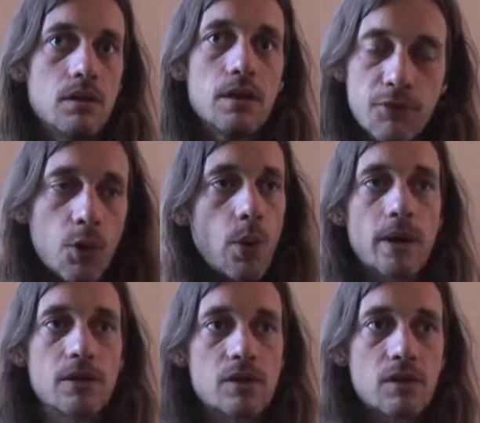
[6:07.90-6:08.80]
in full
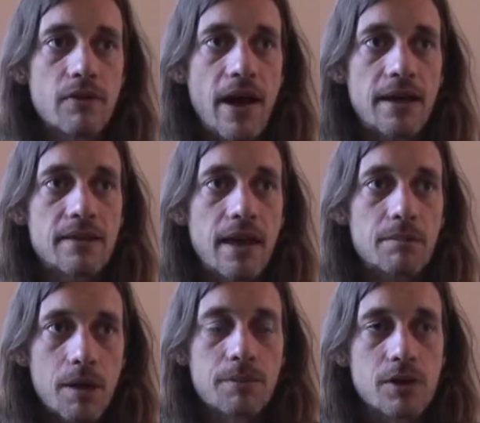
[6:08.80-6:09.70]
awareness of the fact
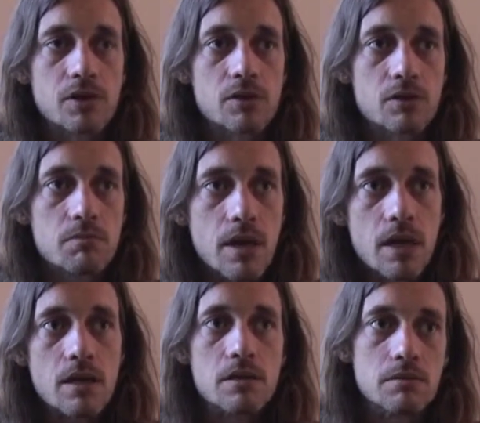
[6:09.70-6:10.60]
that my presence
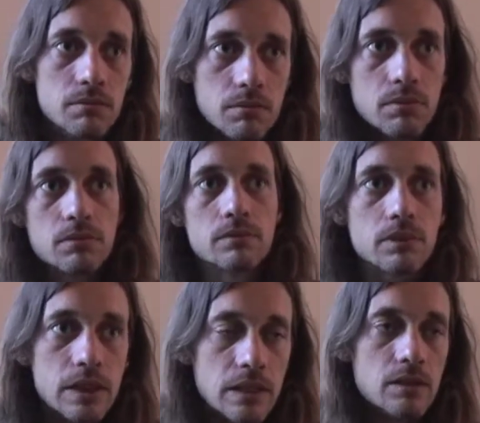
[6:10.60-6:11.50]
may
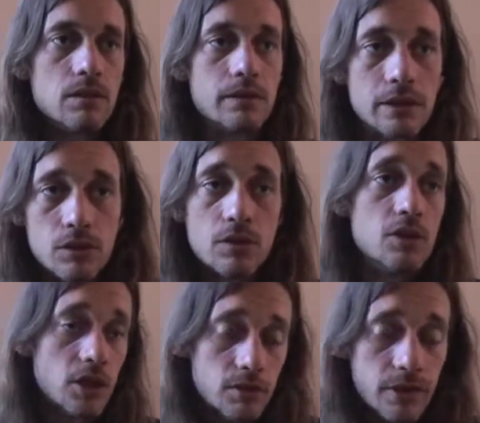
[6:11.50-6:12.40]
lead to the
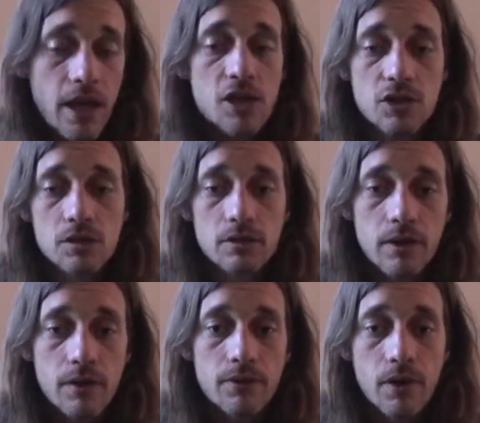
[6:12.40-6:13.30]
gentrification
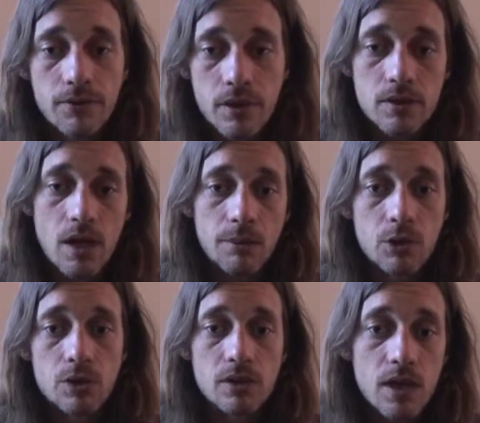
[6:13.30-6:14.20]
of this
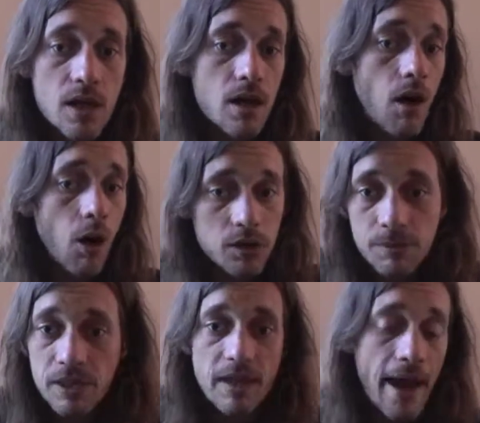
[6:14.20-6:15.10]
neighborhood? And
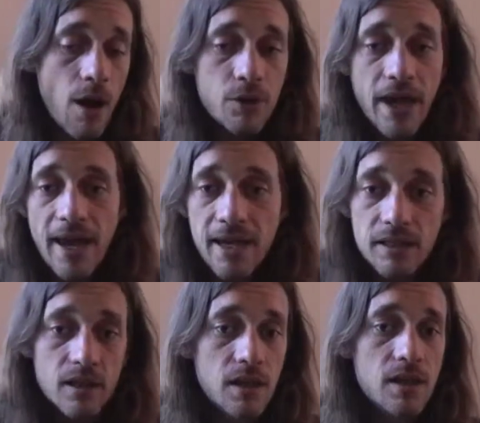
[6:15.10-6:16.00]
ultimately, how
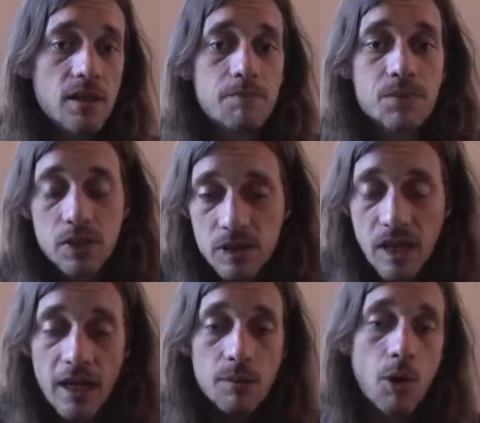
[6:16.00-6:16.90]
can
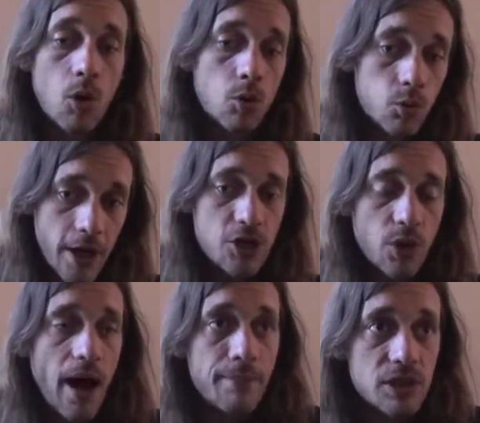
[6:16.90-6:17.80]
sustainable
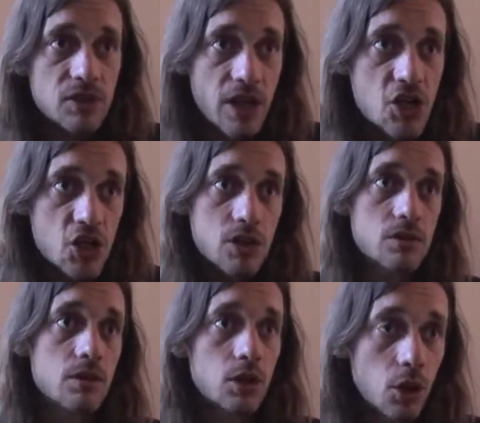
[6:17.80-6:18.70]
racial
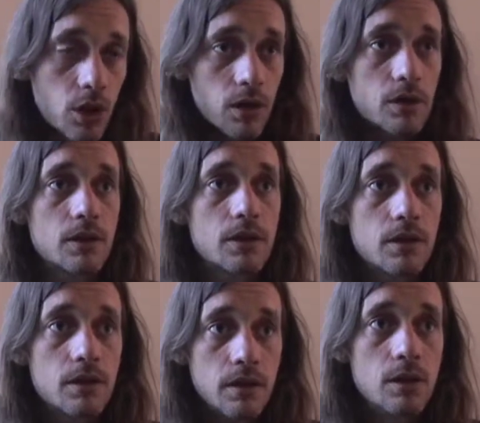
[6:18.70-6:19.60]
hybridization occur
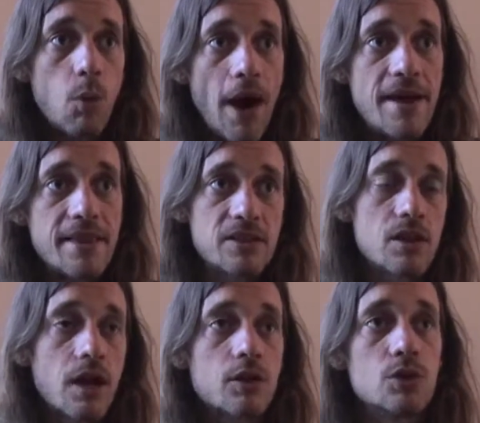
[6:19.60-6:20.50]
in a way that's
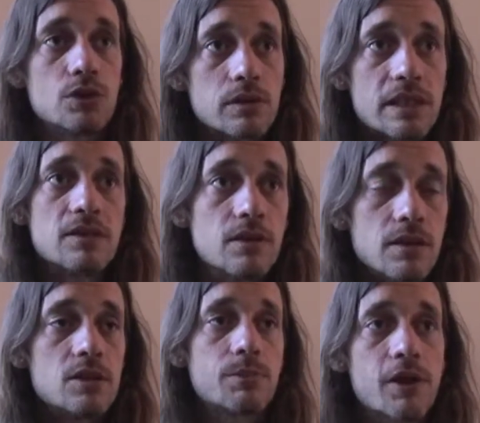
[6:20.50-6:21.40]
not going to lead to
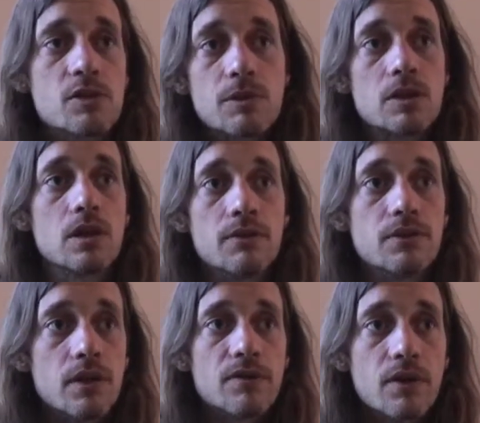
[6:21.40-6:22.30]
the displacement
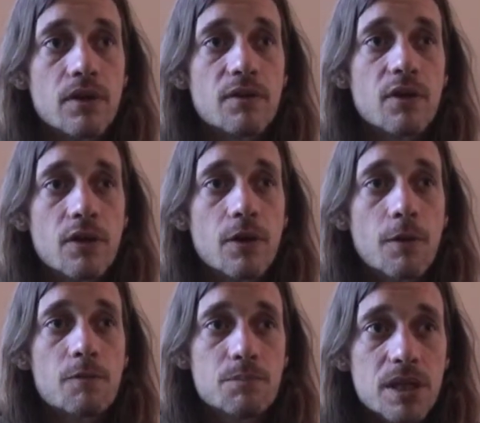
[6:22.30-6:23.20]

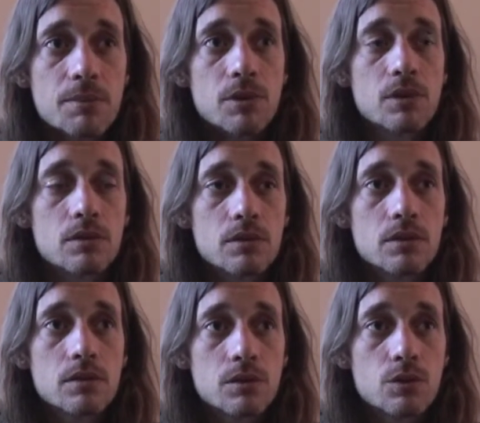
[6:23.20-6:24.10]
of people
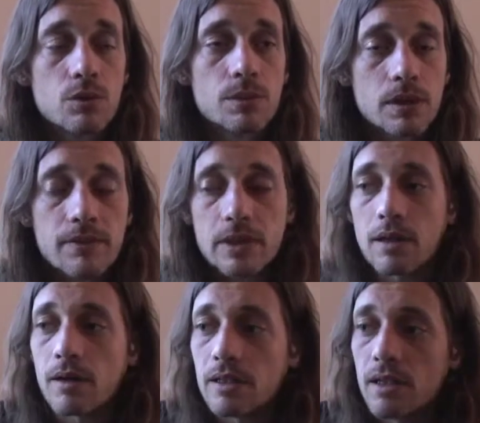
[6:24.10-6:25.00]
who are living
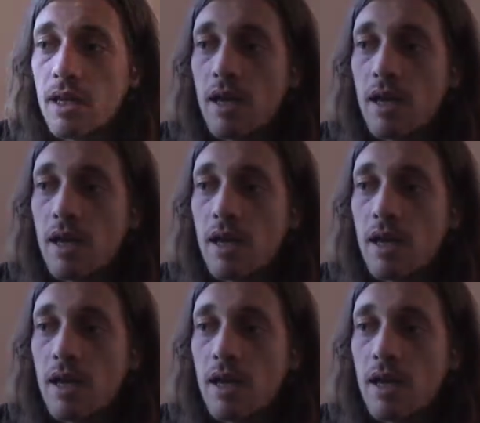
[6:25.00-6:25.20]
there? And